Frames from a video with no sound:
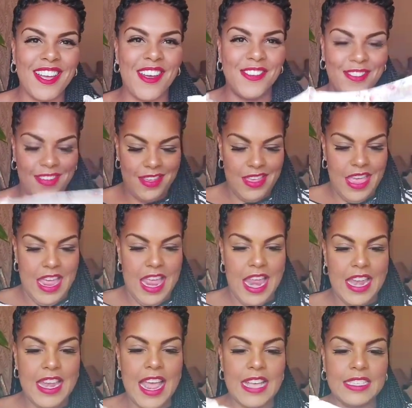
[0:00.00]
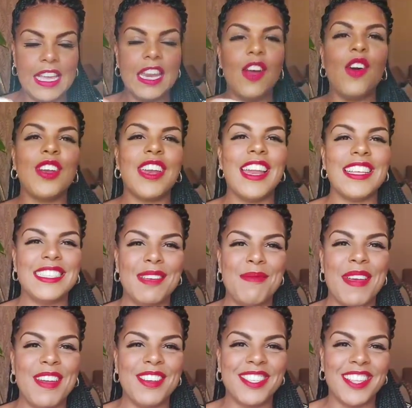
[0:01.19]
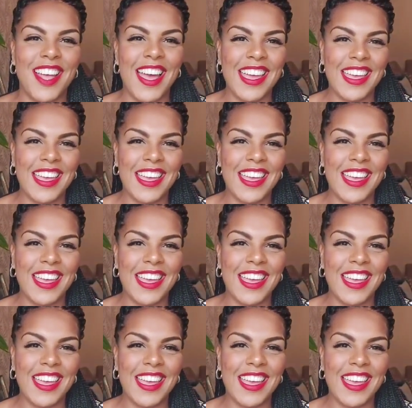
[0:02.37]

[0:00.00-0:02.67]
So let's get it on and let's see what it looks